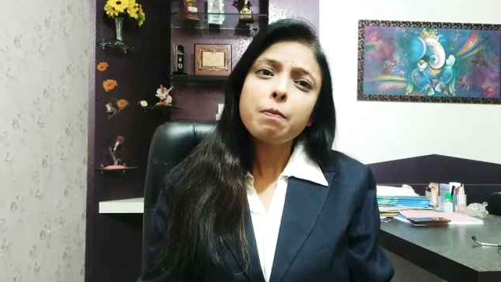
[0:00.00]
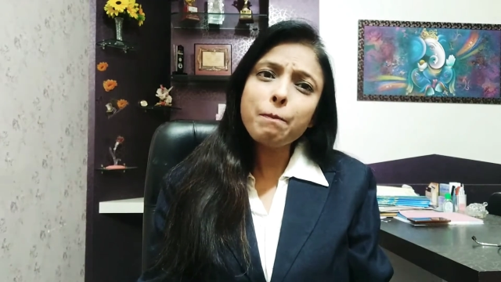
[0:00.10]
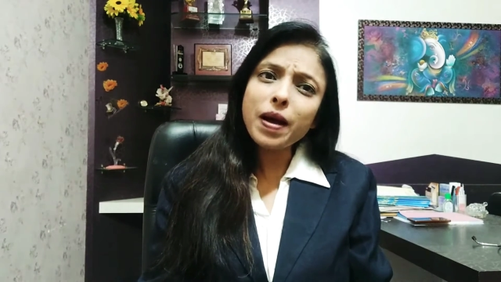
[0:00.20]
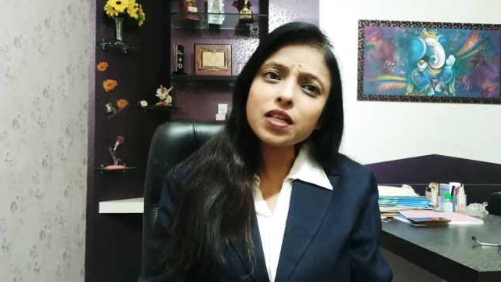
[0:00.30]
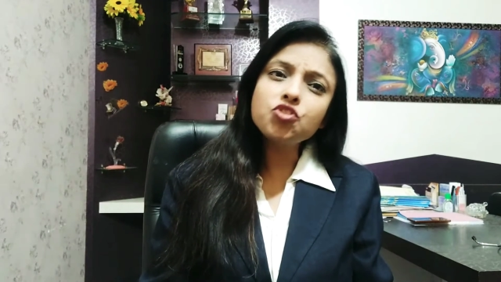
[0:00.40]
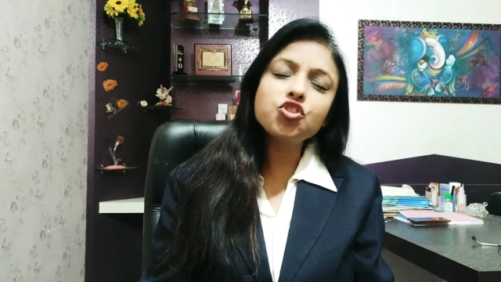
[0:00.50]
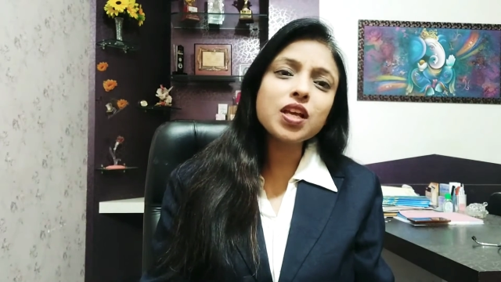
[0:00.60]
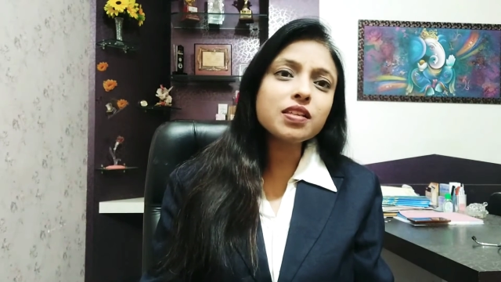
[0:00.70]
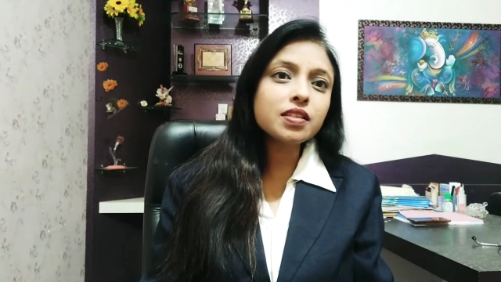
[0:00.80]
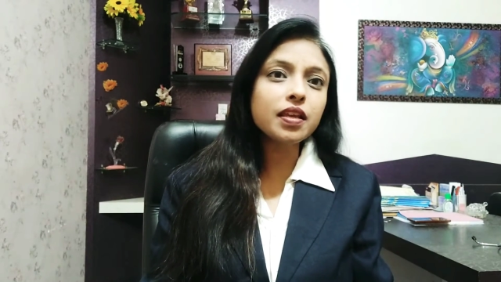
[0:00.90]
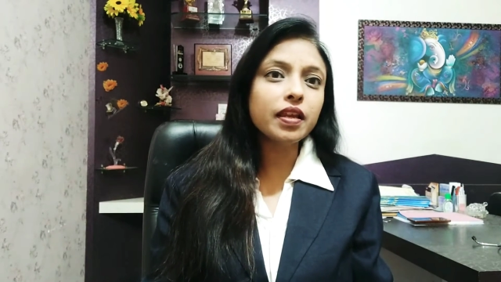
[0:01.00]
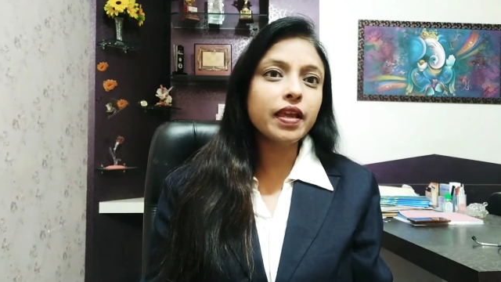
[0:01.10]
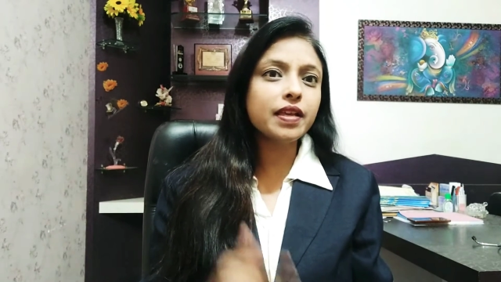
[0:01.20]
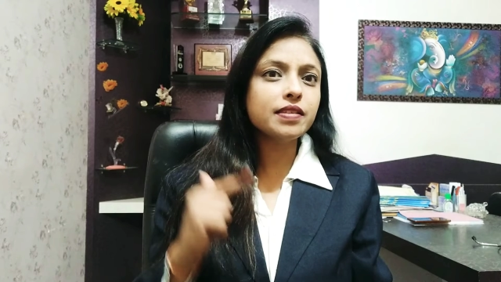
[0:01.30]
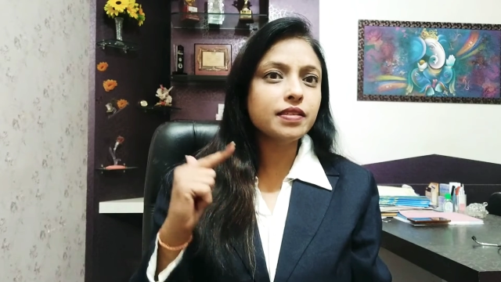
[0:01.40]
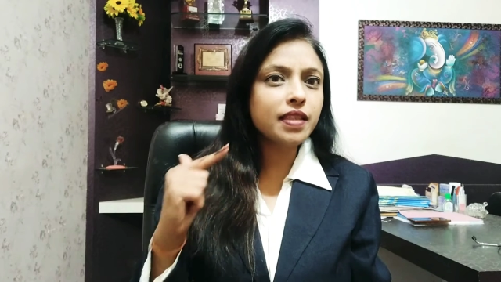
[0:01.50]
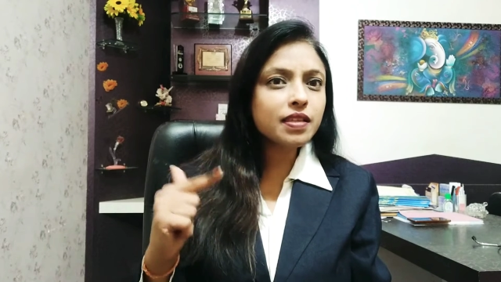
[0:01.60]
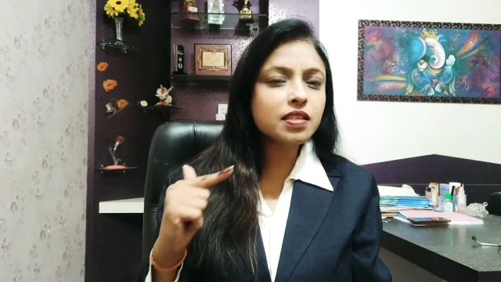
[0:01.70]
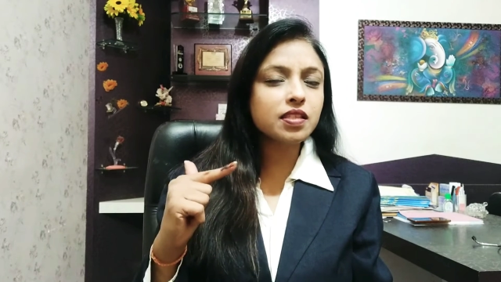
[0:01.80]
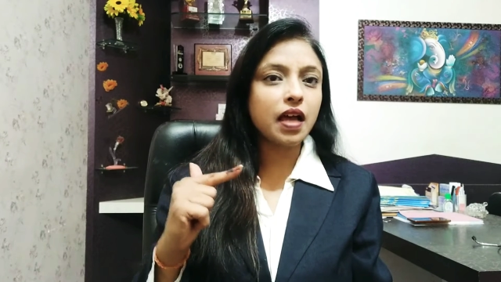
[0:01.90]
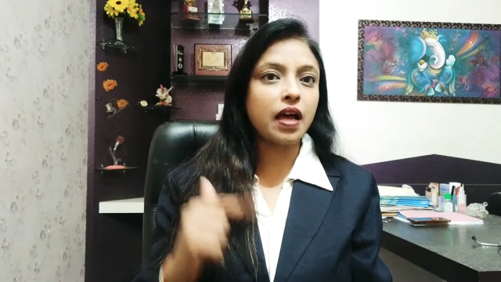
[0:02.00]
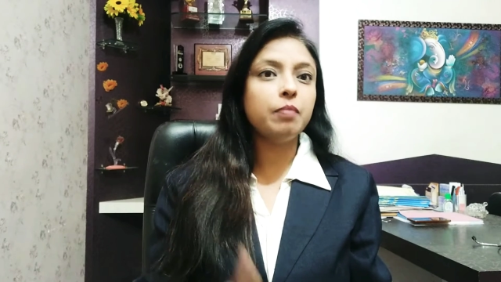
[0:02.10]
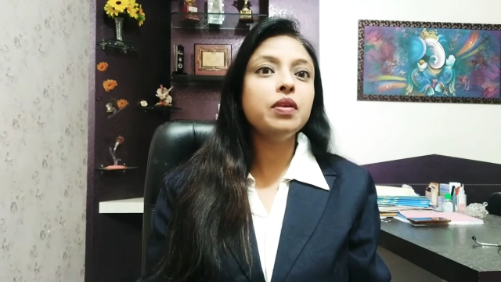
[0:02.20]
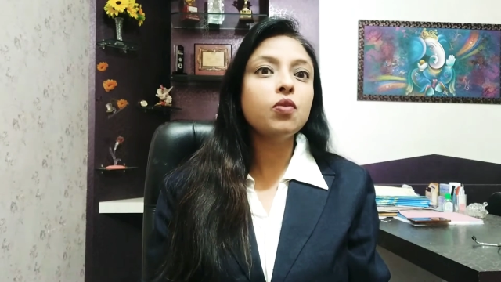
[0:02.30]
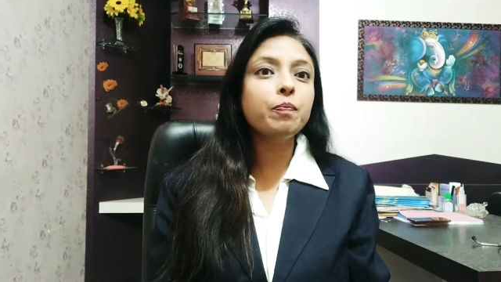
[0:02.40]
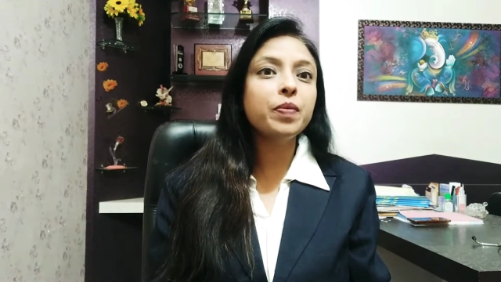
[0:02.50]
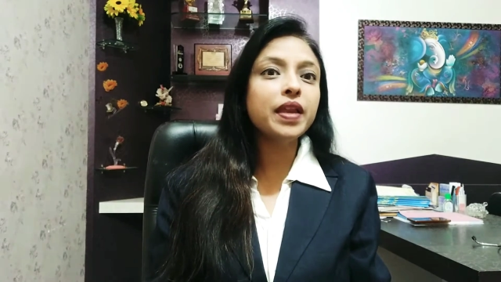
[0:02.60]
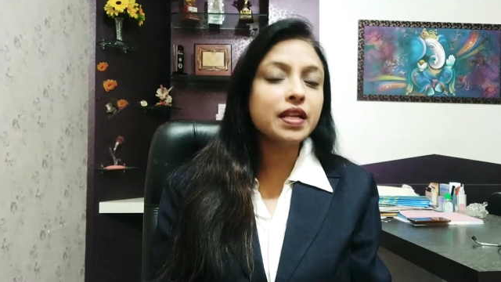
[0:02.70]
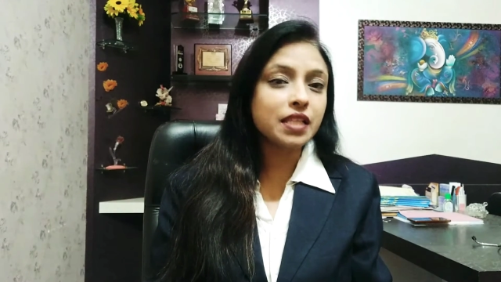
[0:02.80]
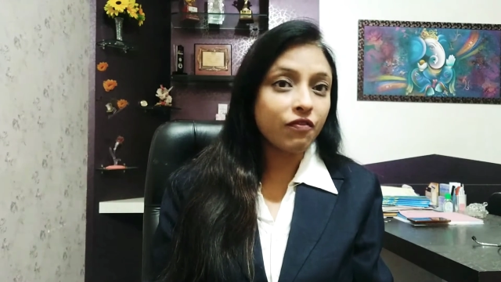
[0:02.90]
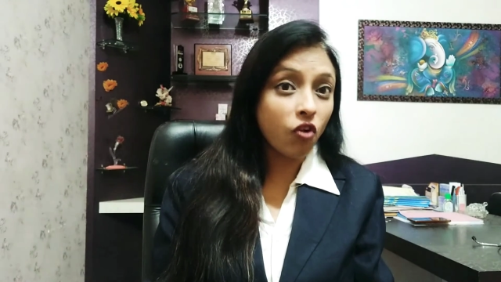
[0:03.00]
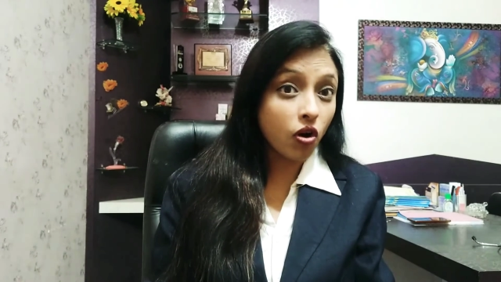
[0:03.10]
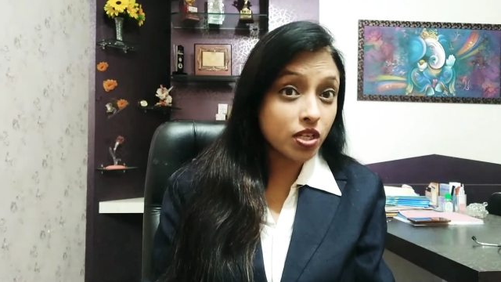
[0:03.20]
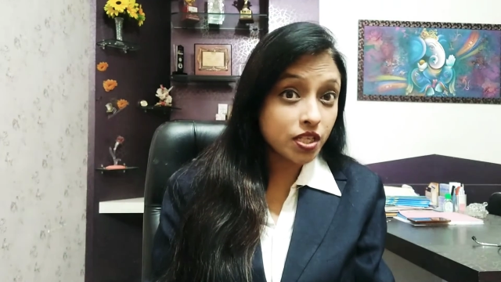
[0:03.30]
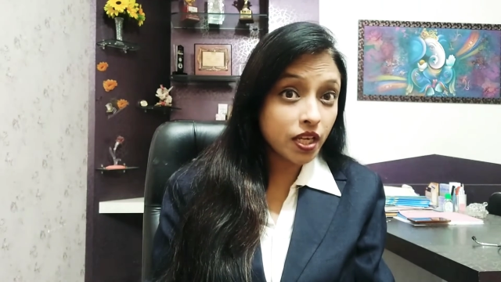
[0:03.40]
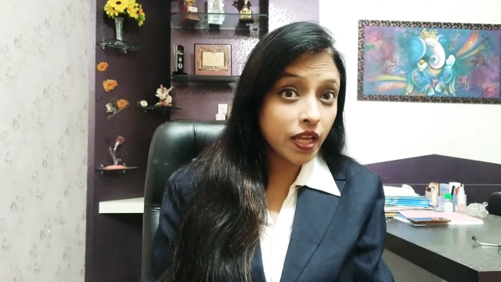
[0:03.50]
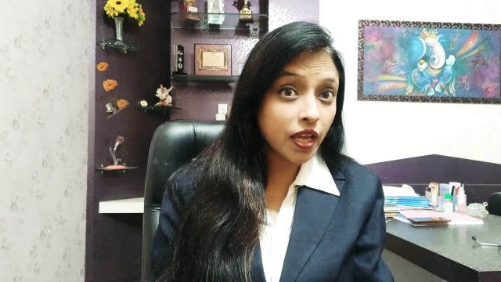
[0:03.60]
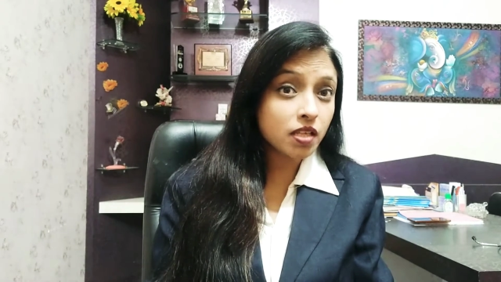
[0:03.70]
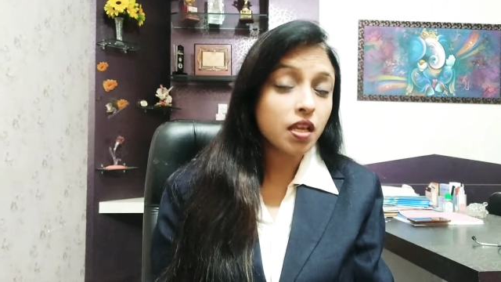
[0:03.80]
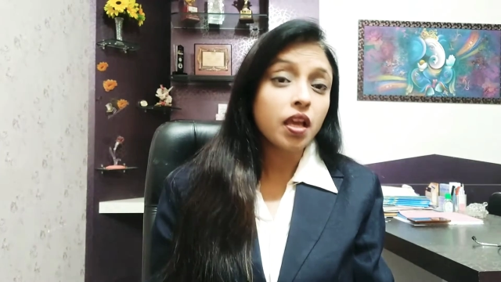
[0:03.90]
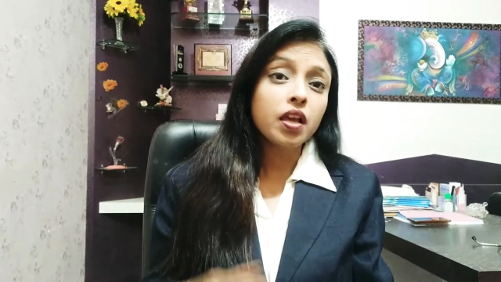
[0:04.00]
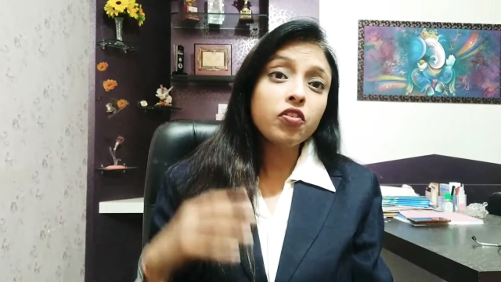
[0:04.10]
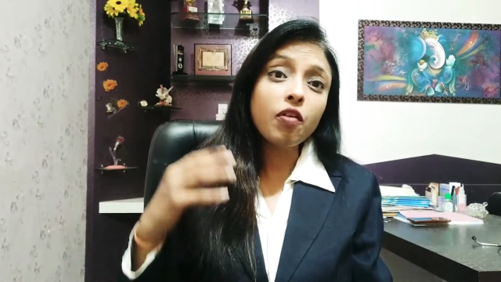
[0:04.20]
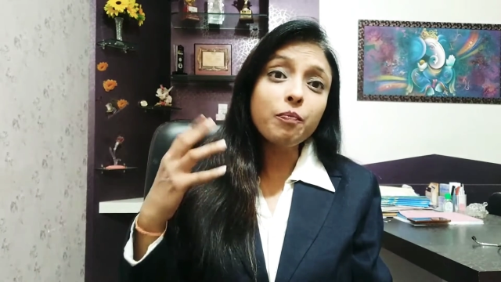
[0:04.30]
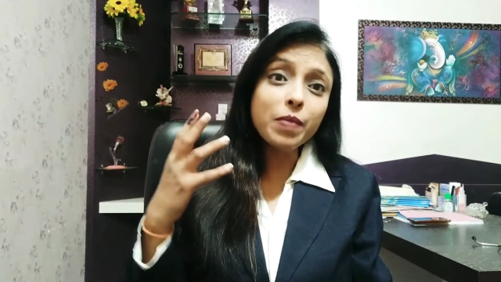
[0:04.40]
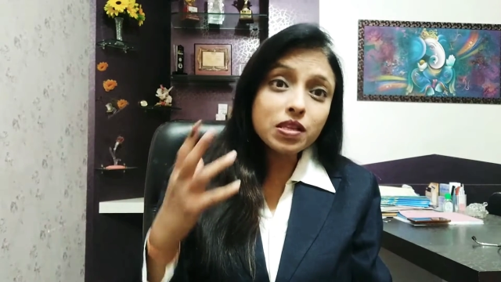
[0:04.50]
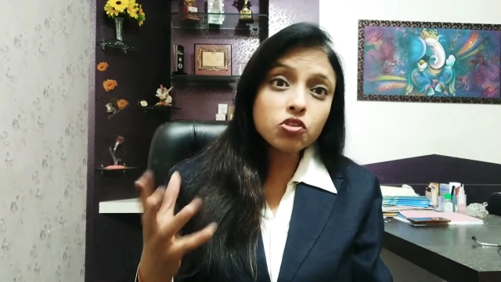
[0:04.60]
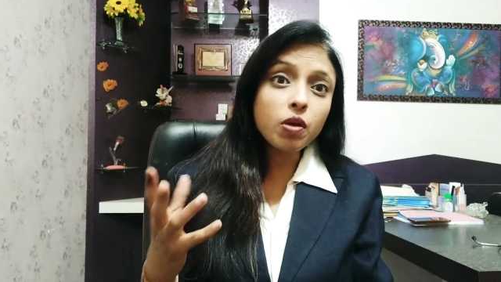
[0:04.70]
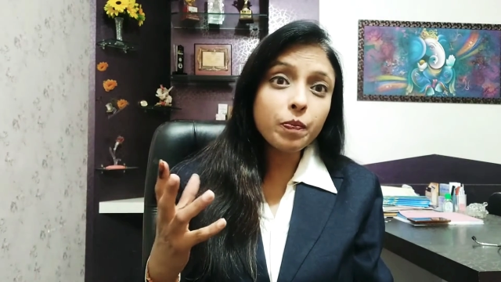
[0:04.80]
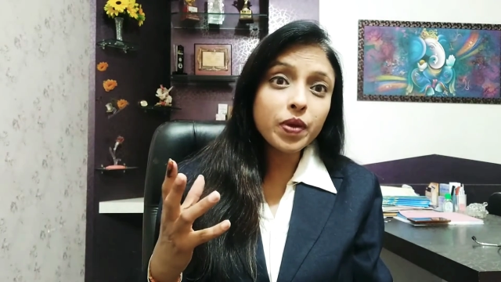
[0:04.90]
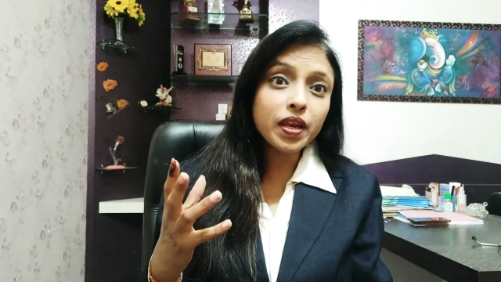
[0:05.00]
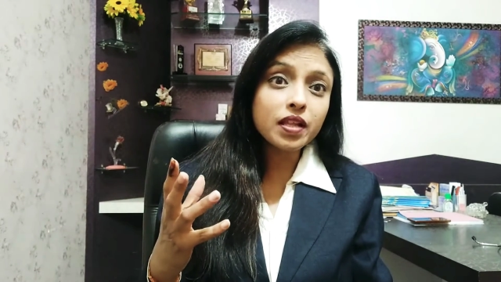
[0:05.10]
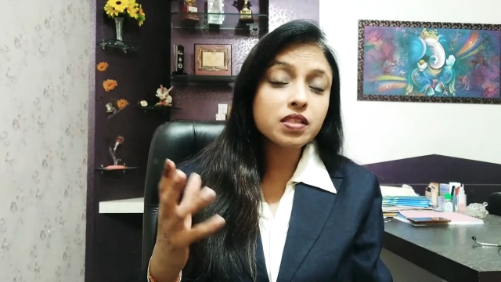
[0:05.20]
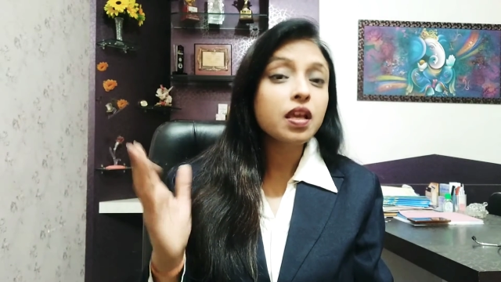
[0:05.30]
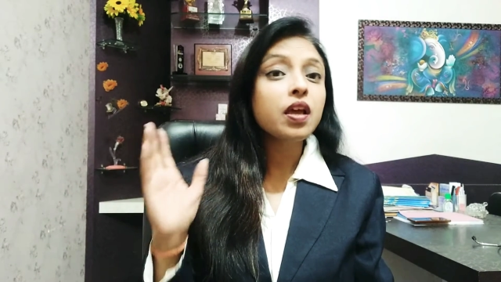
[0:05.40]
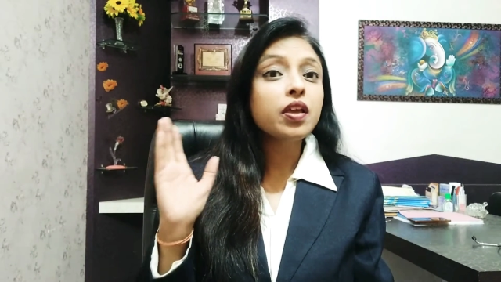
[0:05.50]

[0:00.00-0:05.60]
But just in case this time your periods have got delayed, you have missed your periods,